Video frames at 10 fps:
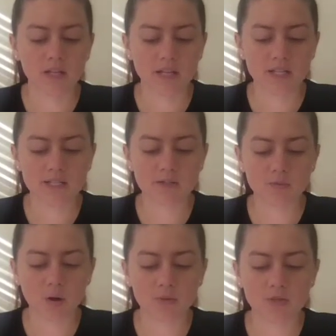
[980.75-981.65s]
Instant
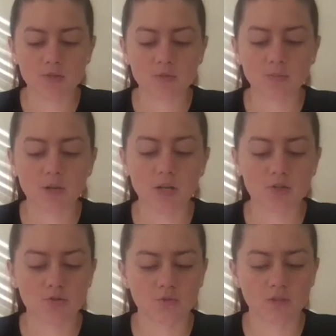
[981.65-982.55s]
ramen soup and
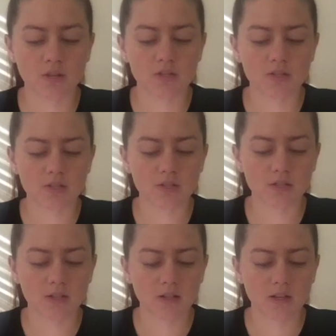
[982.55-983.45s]
juice for lunch.
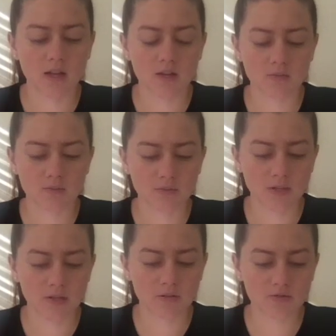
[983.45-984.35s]
And a
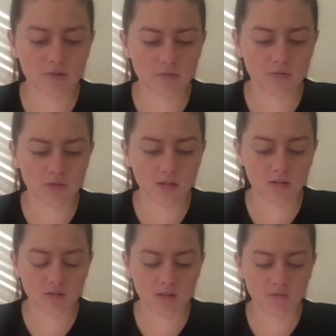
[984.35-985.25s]
burrito, juice,
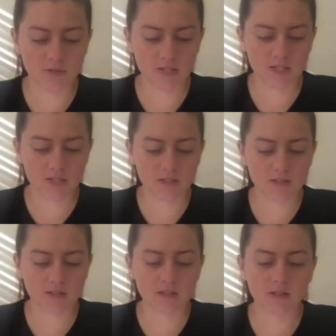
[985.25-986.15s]
and cookie for dinner.
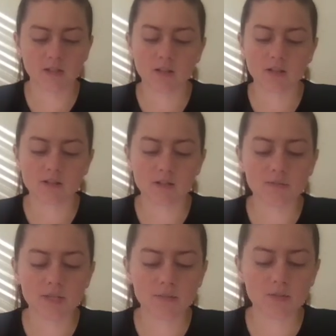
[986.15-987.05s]

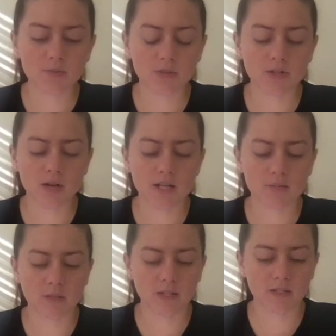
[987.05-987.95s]
Sometimes the burrito has
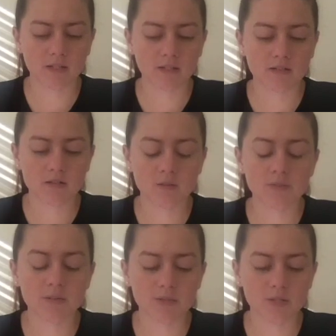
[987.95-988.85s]
meat.
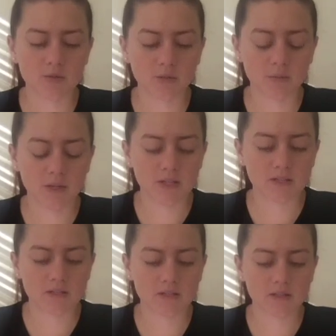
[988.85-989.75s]
Sometimes it's only
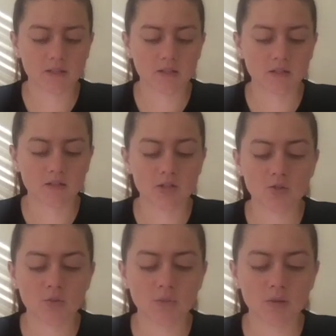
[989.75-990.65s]
beans. There's
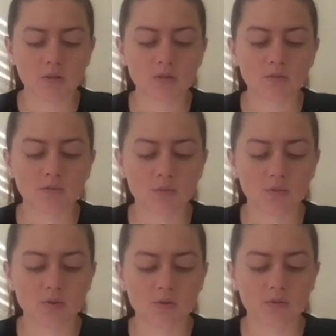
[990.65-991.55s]
no milk,
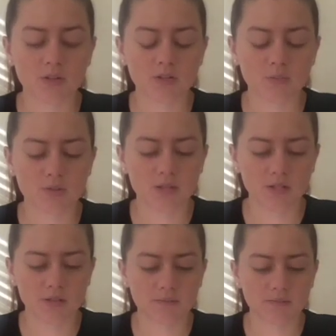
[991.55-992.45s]
fruit, or vegetables here.